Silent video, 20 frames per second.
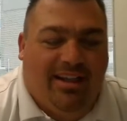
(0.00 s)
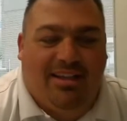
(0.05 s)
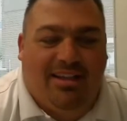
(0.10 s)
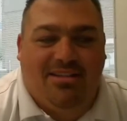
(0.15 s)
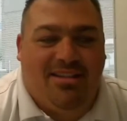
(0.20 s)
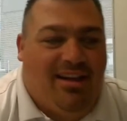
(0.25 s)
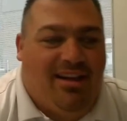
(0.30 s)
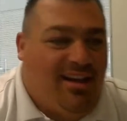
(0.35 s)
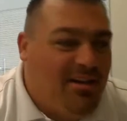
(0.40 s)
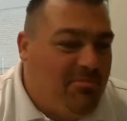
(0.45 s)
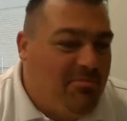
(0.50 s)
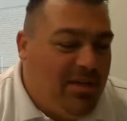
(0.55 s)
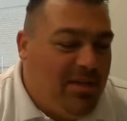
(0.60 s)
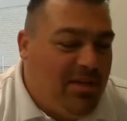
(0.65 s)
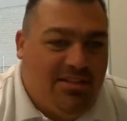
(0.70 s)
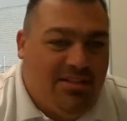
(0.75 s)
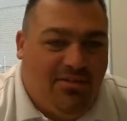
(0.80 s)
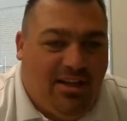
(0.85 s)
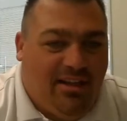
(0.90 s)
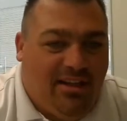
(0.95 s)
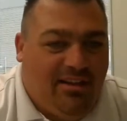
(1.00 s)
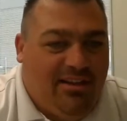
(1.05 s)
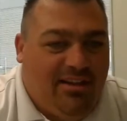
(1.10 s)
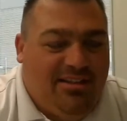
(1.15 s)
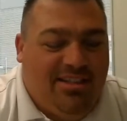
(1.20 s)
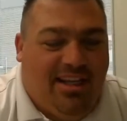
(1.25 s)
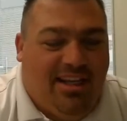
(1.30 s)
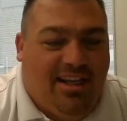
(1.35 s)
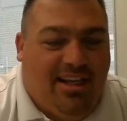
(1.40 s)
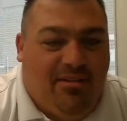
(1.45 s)
It's not a pass-fail
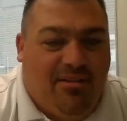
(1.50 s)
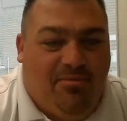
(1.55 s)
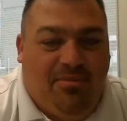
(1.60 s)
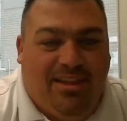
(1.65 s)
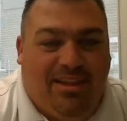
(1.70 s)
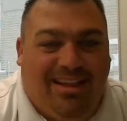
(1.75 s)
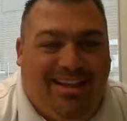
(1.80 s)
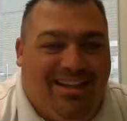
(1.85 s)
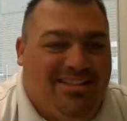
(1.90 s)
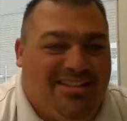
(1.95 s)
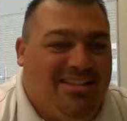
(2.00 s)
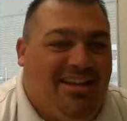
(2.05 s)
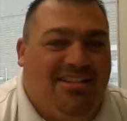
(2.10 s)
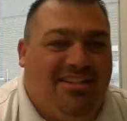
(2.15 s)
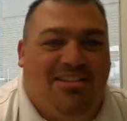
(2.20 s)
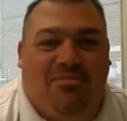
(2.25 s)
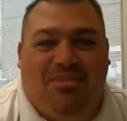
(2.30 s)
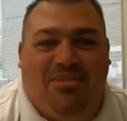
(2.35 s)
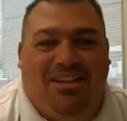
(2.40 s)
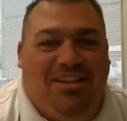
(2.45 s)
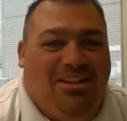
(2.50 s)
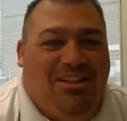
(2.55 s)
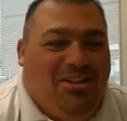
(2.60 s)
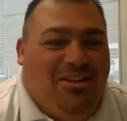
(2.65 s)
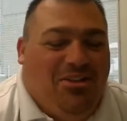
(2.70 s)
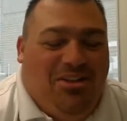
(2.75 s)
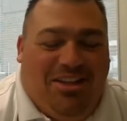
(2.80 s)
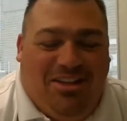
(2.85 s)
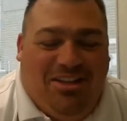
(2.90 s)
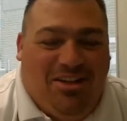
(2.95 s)
exam. It's not something that
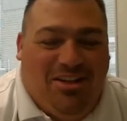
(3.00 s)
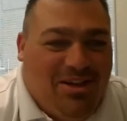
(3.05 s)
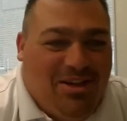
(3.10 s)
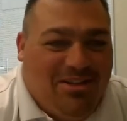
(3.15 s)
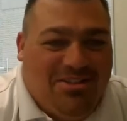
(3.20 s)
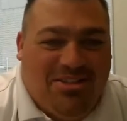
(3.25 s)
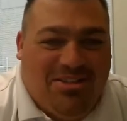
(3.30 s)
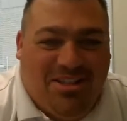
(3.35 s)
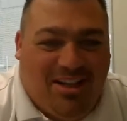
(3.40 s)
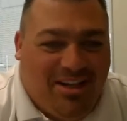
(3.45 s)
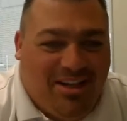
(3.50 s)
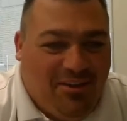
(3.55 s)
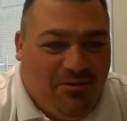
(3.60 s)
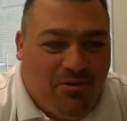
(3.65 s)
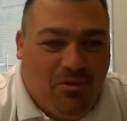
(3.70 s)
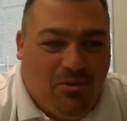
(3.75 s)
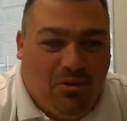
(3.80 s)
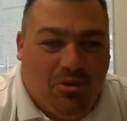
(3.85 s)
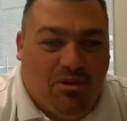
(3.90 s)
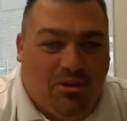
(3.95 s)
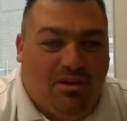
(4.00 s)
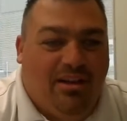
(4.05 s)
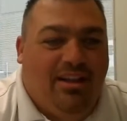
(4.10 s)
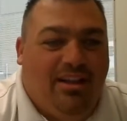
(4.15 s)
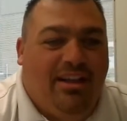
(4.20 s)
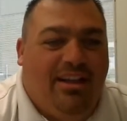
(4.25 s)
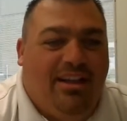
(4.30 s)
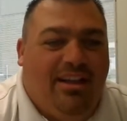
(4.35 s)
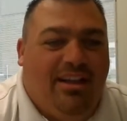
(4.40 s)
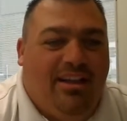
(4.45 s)
you need to go out and study for.
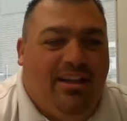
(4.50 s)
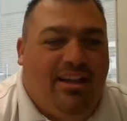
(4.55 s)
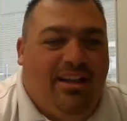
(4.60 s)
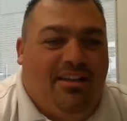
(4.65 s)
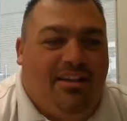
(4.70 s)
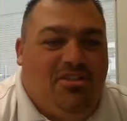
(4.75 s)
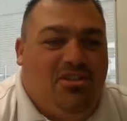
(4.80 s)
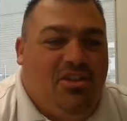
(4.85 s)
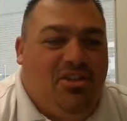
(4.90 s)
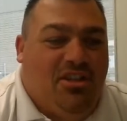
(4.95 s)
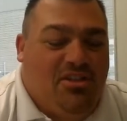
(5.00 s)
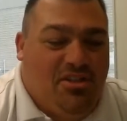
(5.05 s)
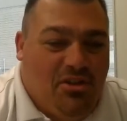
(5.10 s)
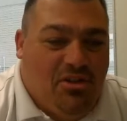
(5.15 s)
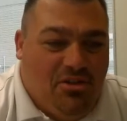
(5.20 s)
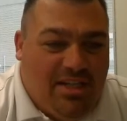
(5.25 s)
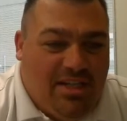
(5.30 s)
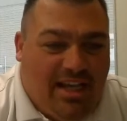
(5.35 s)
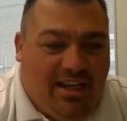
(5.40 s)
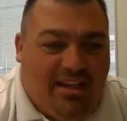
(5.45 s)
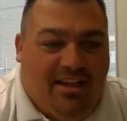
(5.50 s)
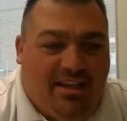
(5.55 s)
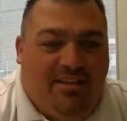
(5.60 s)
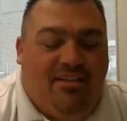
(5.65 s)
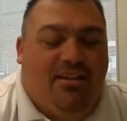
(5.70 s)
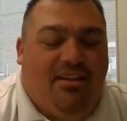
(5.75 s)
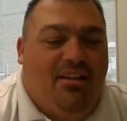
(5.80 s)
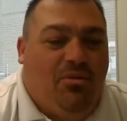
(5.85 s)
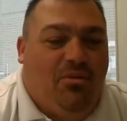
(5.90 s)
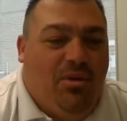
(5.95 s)
It's just you take
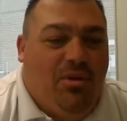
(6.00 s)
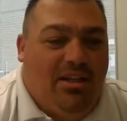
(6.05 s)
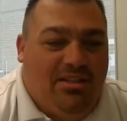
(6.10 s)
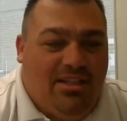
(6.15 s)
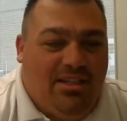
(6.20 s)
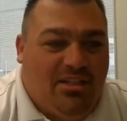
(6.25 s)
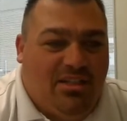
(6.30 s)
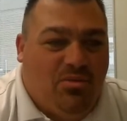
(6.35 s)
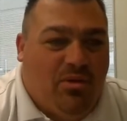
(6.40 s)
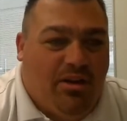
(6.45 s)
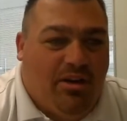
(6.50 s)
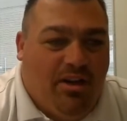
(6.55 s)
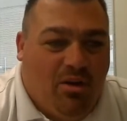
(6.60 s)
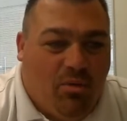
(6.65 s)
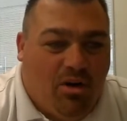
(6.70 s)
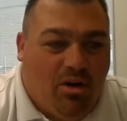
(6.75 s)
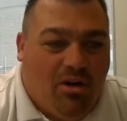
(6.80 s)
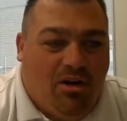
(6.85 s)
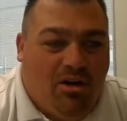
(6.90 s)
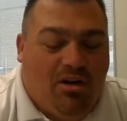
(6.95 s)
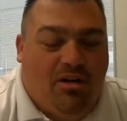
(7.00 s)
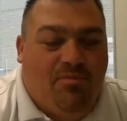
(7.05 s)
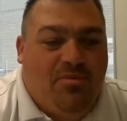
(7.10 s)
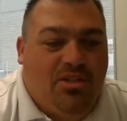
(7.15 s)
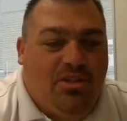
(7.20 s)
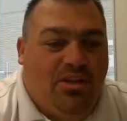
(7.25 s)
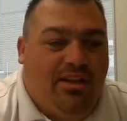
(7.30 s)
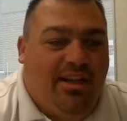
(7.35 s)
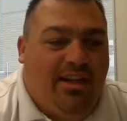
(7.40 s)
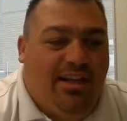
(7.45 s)
it, we assess where you are,
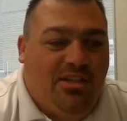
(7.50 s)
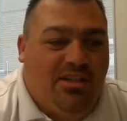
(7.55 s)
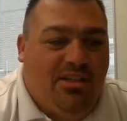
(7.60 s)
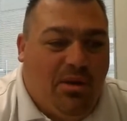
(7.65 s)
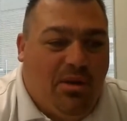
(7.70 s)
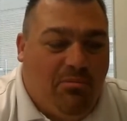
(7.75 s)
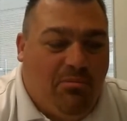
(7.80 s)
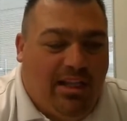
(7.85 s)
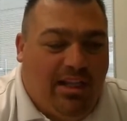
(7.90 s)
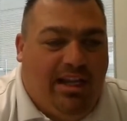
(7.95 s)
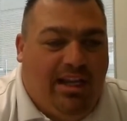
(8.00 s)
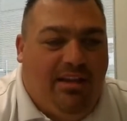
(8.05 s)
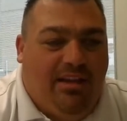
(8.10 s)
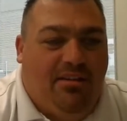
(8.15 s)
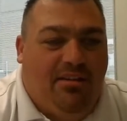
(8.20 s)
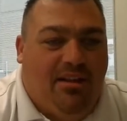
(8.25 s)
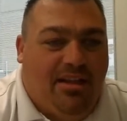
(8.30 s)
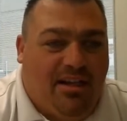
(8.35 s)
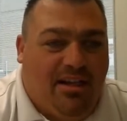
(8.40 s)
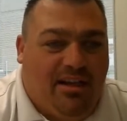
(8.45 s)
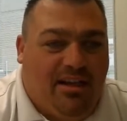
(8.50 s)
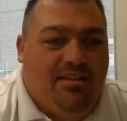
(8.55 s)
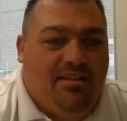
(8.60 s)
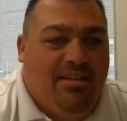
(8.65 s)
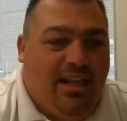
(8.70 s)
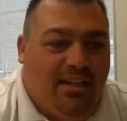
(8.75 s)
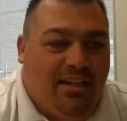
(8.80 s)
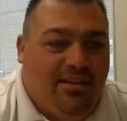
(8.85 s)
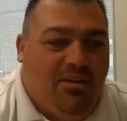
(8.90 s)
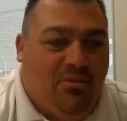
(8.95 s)
so that as we plan the
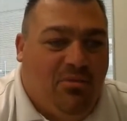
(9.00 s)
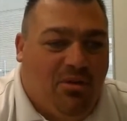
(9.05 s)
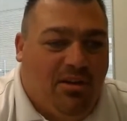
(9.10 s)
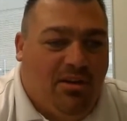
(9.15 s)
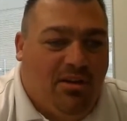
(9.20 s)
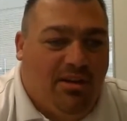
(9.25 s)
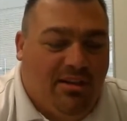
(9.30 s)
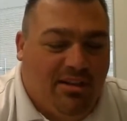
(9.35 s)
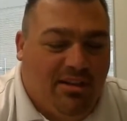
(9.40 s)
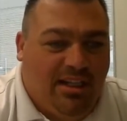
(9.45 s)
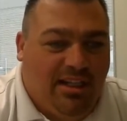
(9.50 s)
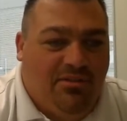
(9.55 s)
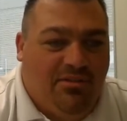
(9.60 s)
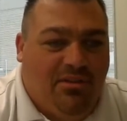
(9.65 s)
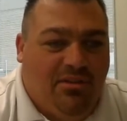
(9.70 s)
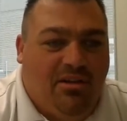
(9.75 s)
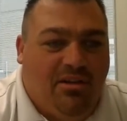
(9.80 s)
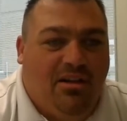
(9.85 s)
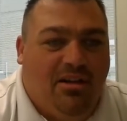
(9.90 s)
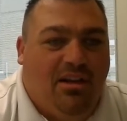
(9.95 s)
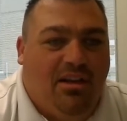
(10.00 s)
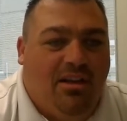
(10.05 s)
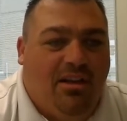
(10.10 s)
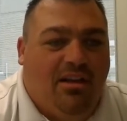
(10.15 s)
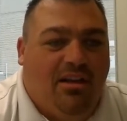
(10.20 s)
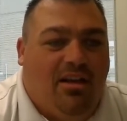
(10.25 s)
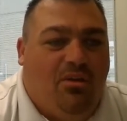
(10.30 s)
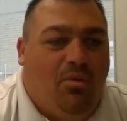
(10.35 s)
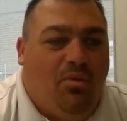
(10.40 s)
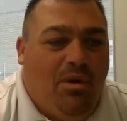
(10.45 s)
content that we're going to deliver,
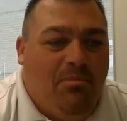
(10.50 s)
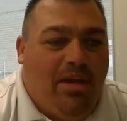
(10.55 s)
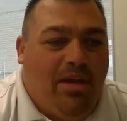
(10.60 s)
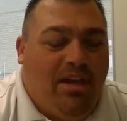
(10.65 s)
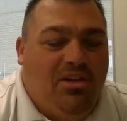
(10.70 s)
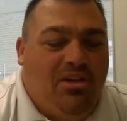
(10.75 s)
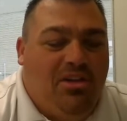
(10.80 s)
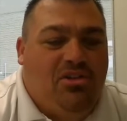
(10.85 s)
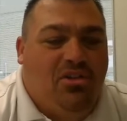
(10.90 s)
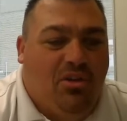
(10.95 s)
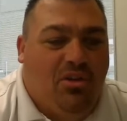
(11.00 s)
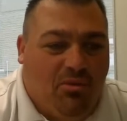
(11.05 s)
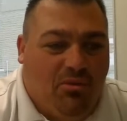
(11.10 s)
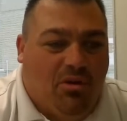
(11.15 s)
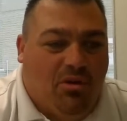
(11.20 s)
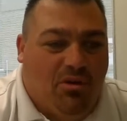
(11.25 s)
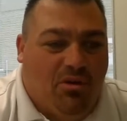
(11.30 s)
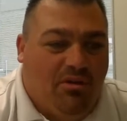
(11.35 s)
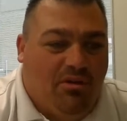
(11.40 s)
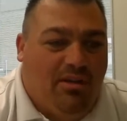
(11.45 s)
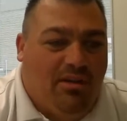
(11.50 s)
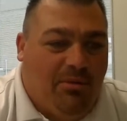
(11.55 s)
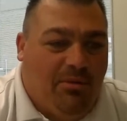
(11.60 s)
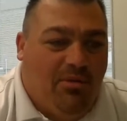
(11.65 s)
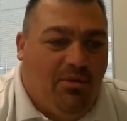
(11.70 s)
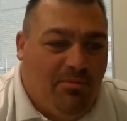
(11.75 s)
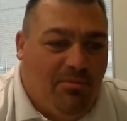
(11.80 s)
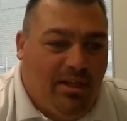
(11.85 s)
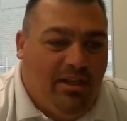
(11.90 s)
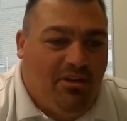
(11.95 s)
we make sure that we're
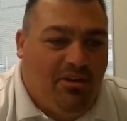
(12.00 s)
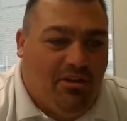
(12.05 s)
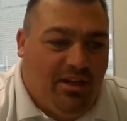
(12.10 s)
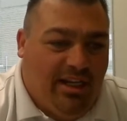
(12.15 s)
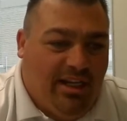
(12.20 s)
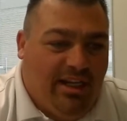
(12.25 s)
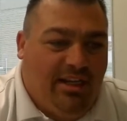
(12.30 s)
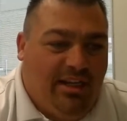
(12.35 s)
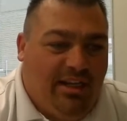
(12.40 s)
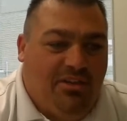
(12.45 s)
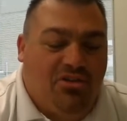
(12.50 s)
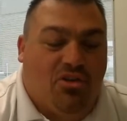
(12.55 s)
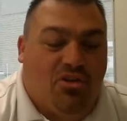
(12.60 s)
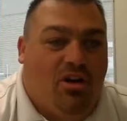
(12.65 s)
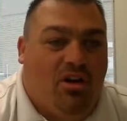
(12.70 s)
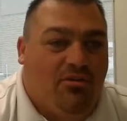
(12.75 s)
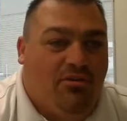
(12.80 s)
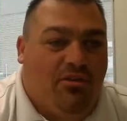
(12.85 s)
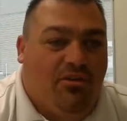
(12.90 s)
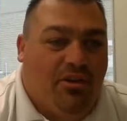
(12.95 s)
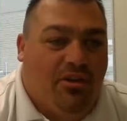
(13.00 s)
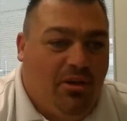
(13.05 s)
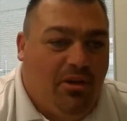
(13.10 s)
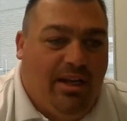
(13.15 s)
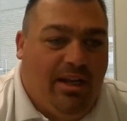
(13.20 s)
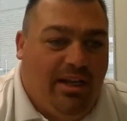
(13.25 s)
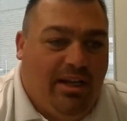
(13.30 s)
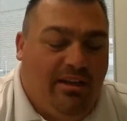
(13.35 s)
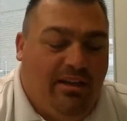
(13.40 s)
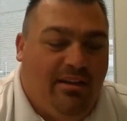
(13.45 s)
able to meet your needs or offer
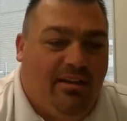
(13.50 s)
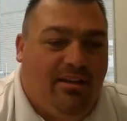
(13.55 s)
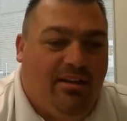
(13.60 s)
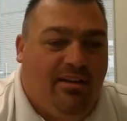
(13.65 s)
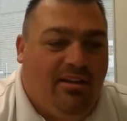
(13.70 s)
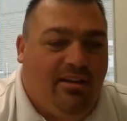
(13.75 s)
you any